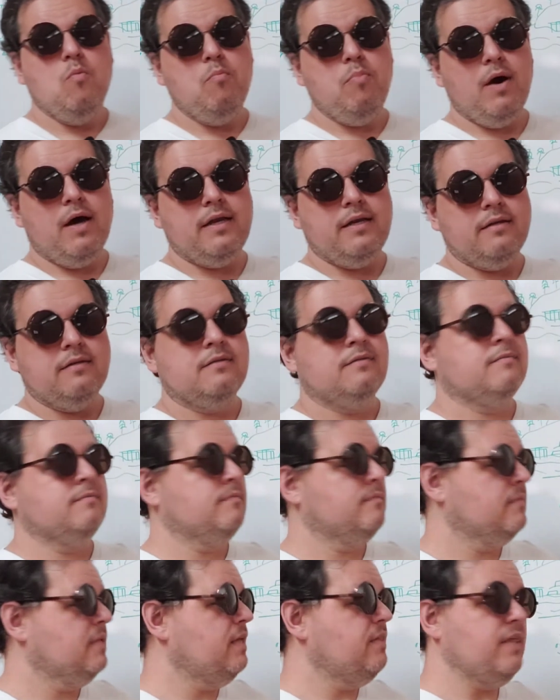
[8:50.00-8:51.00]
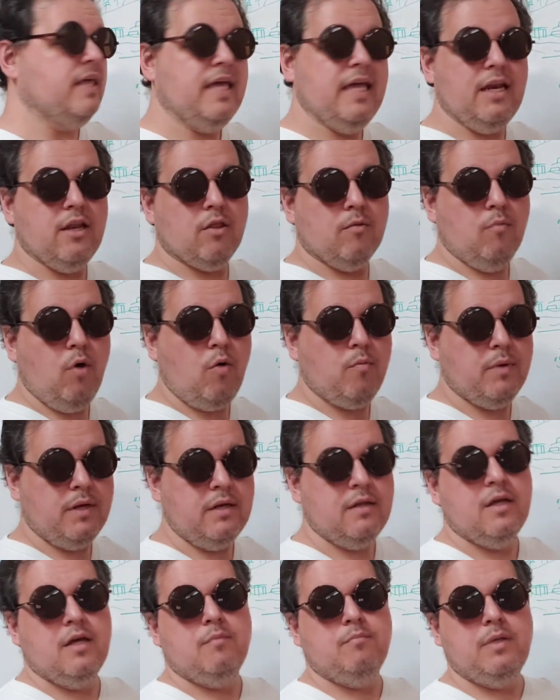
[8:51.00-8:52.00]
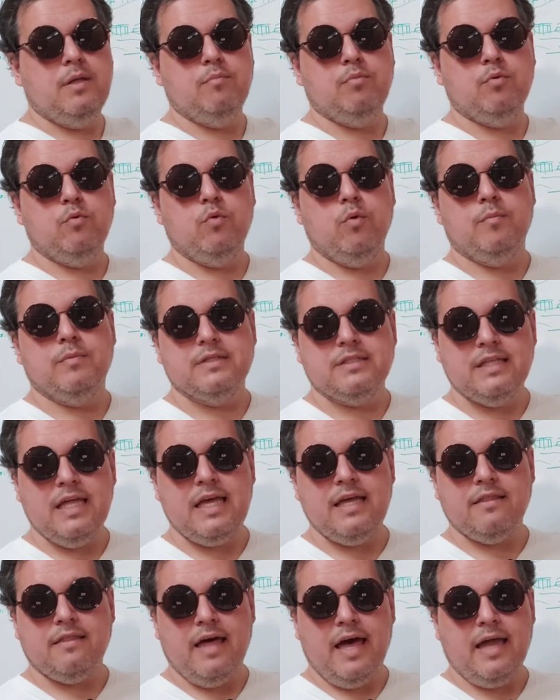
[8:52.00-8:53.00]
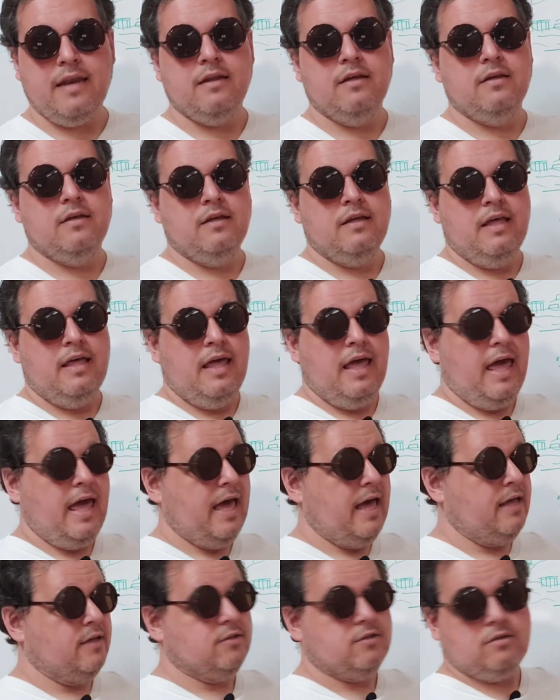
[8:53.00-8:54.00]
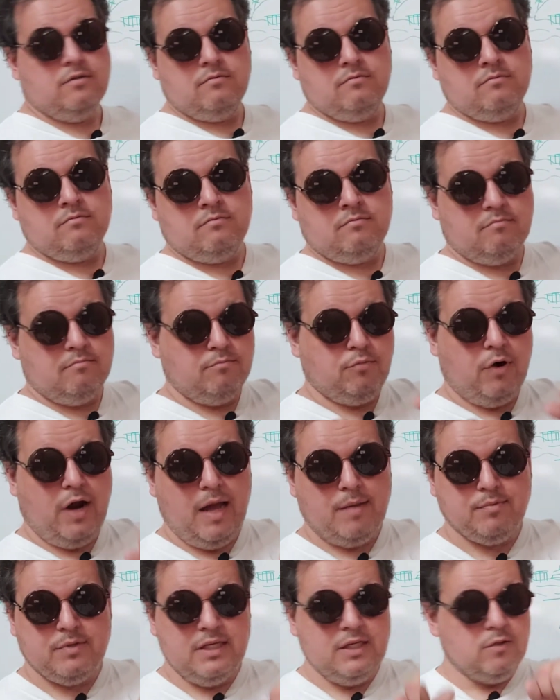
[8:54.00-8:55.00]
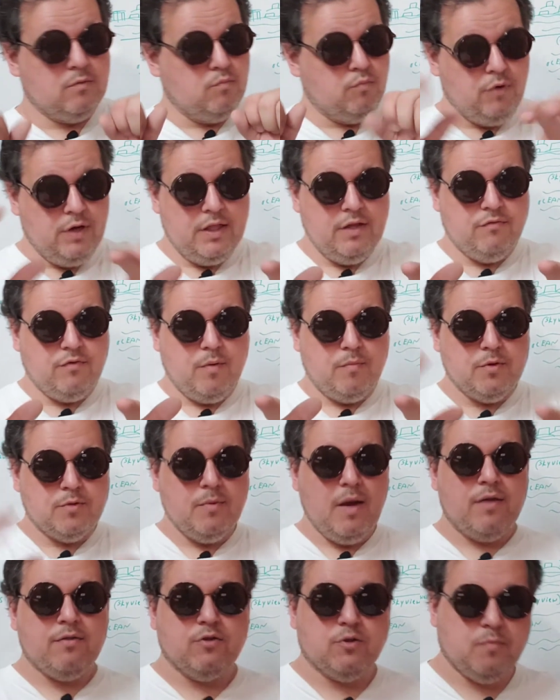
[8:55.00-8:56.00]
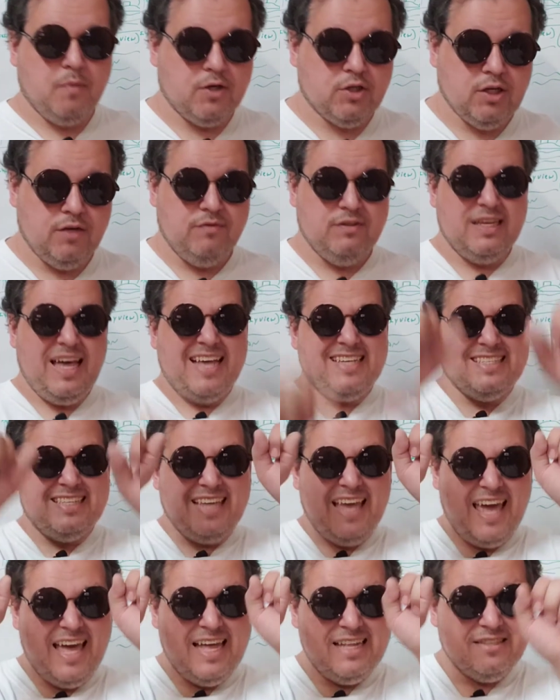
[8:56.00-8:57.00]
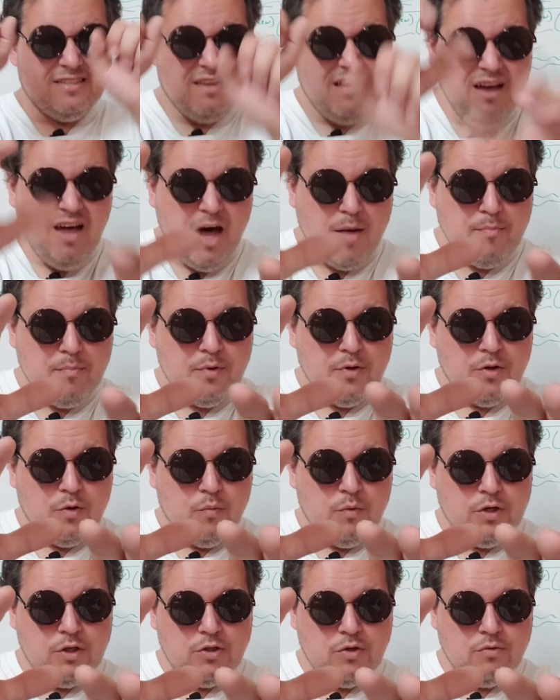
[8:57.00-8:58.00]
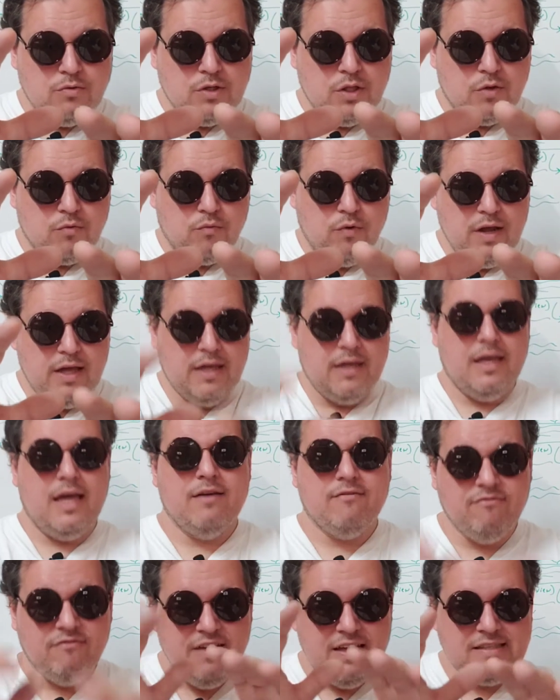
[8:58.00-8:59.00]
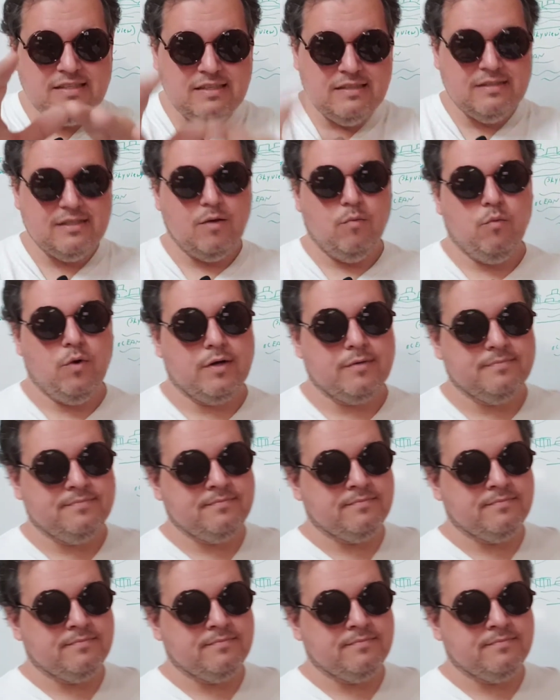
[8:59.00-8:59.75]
But in the heat of the moment, people will mistake that as perhaps he's breathing from his mouth, especially if he has his hands up when he's using the ring and facing someone.